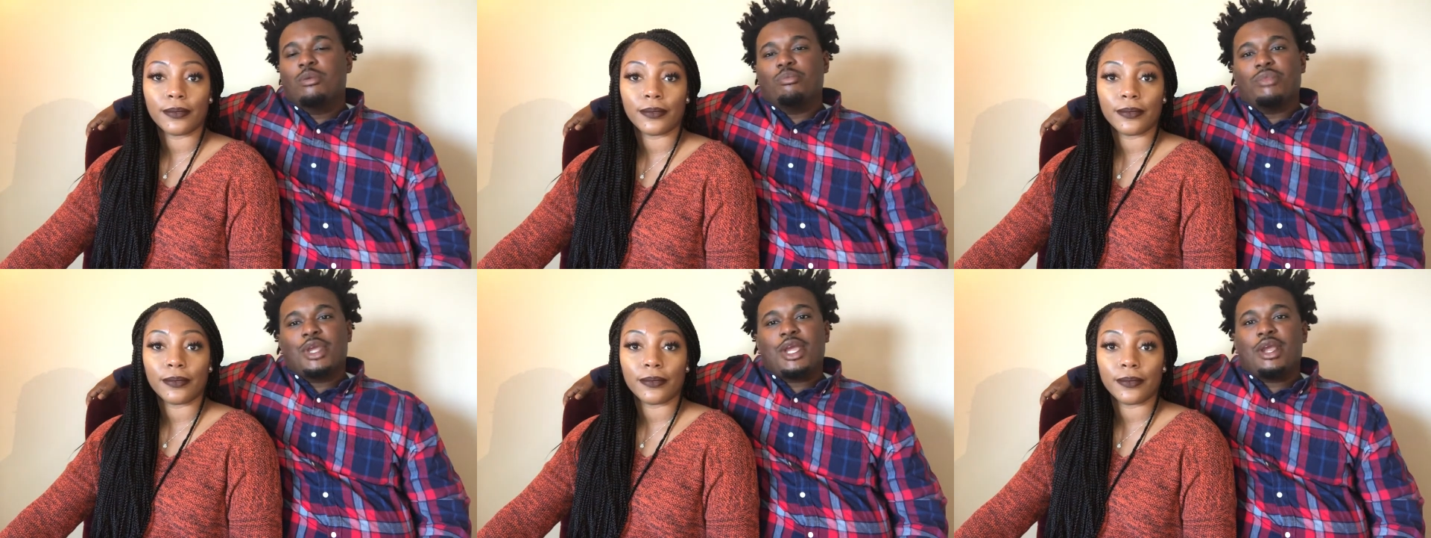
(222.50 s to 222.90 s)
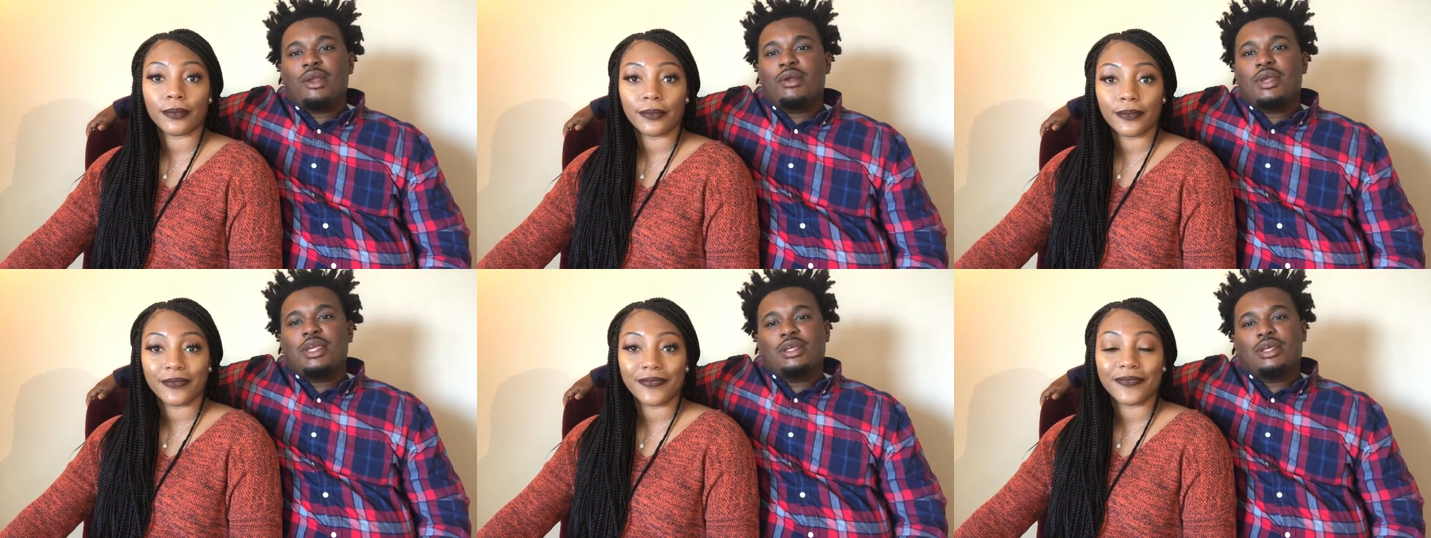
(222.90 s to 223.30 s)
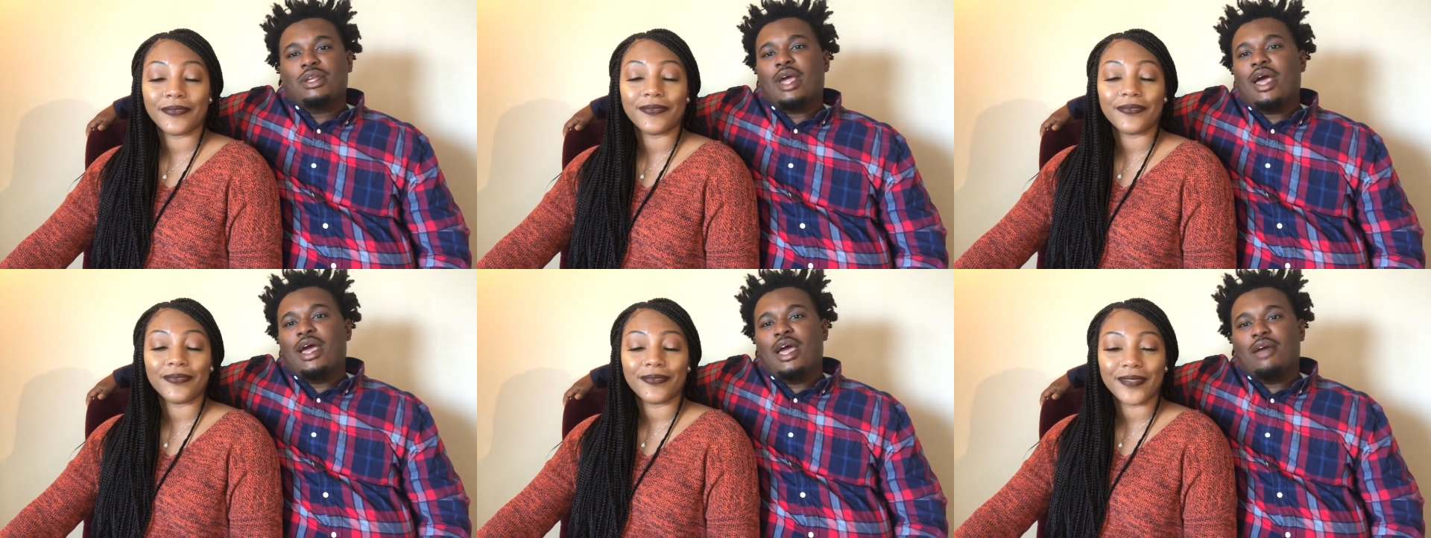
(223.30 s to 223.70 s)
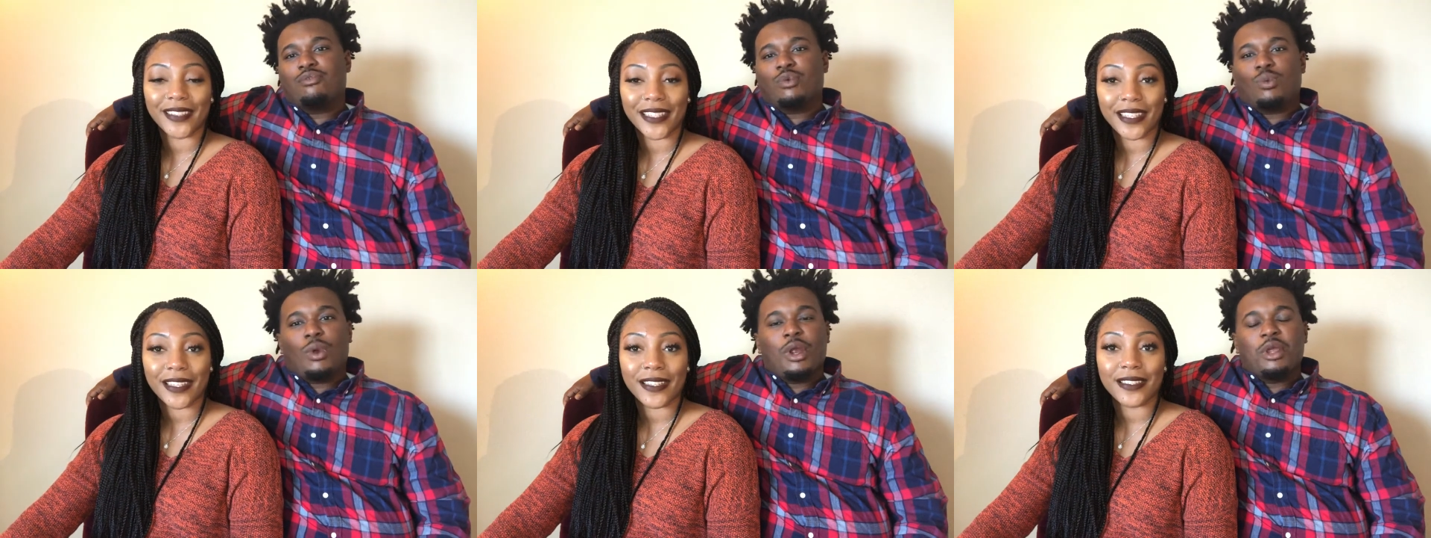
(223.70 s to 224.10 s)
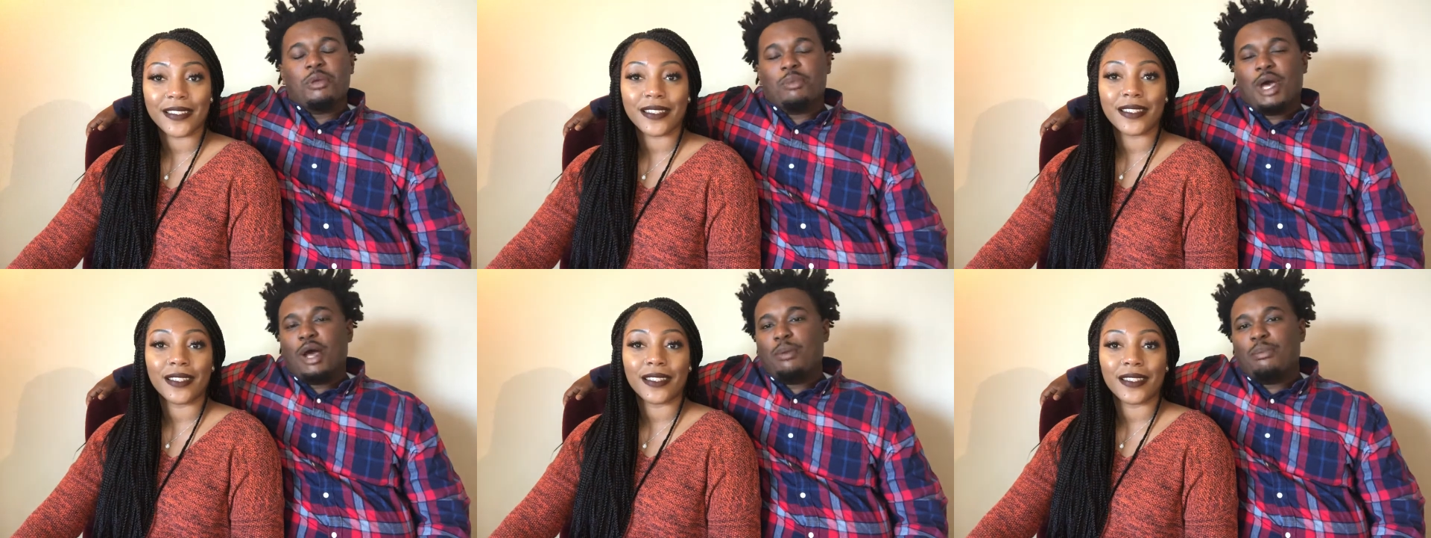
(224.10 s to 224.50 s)
Speaker 1: married and not have to worry
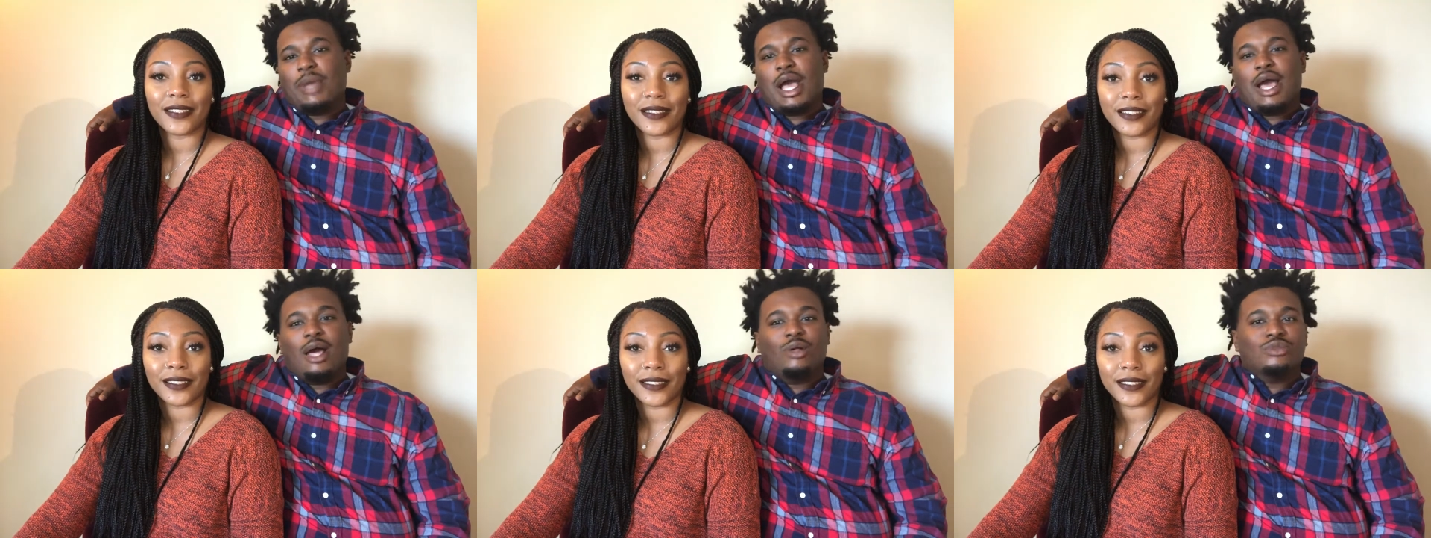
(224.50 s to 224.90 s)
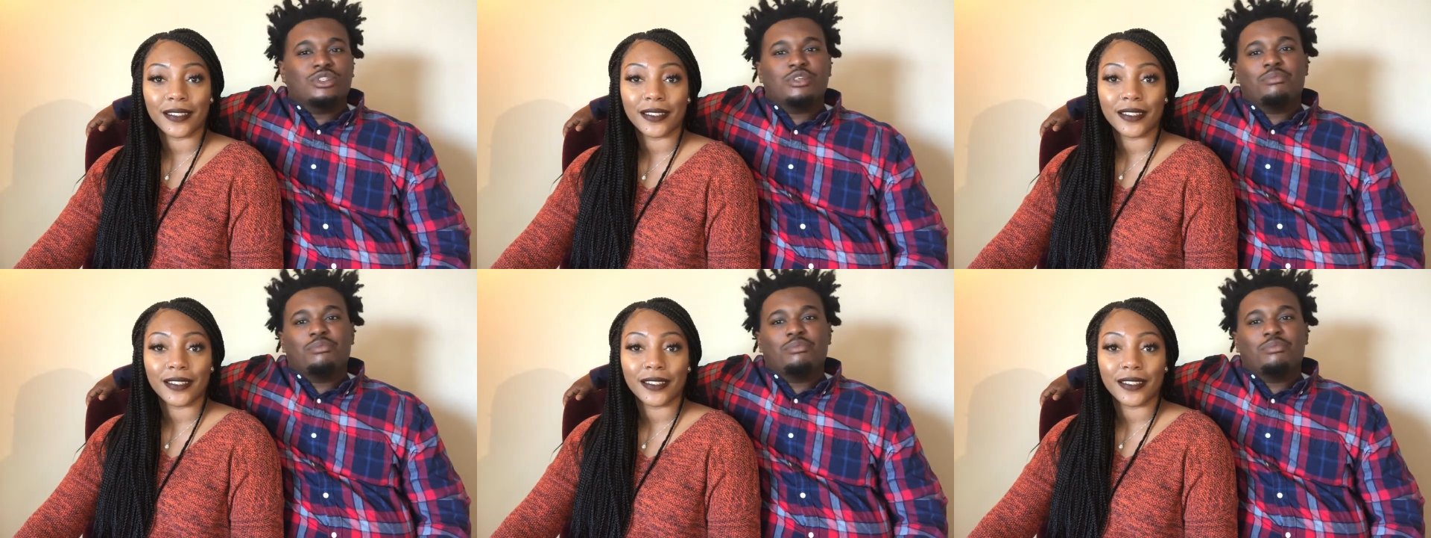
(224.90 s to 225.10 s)
about mounds